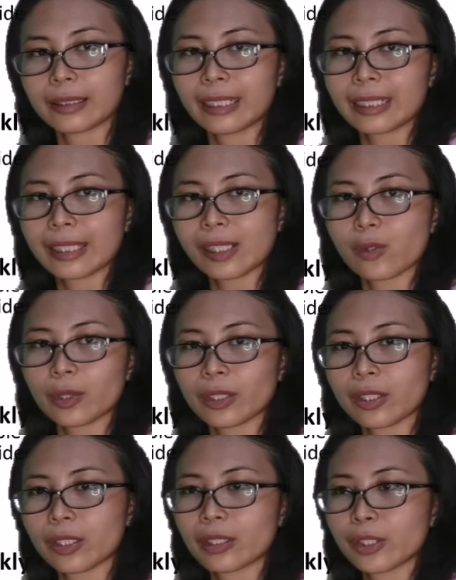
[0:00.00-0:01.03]
That is
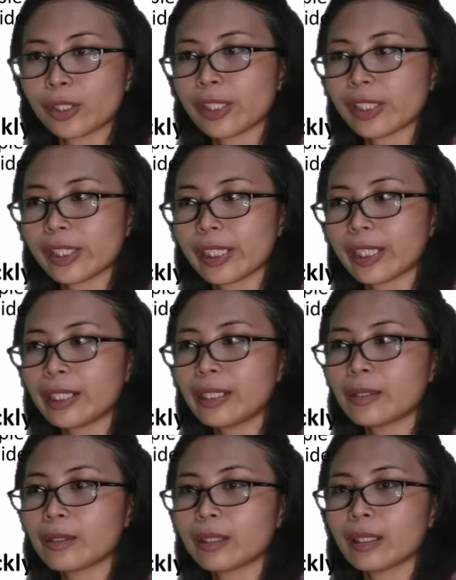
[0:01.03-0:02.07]
what
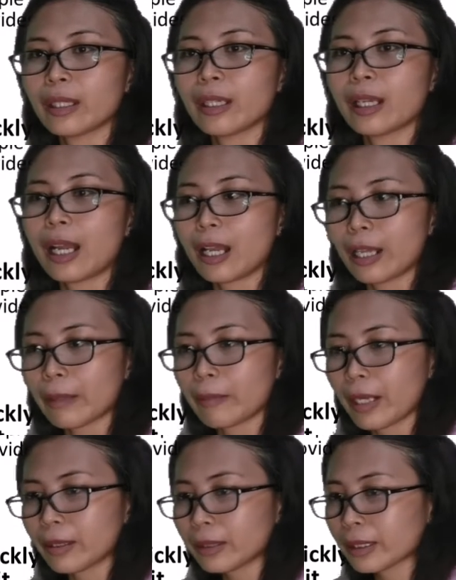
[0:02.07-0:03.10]
jersey
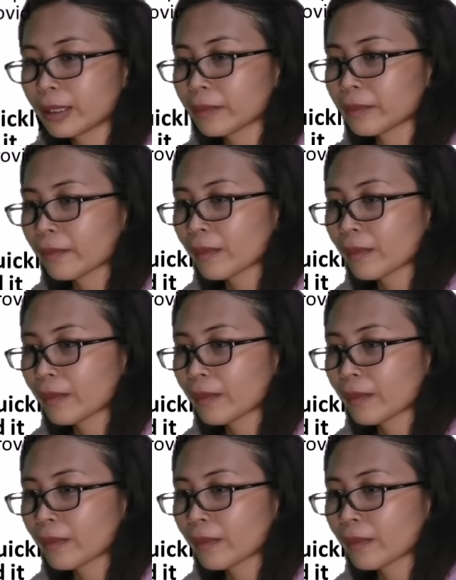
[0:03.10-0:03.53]
about.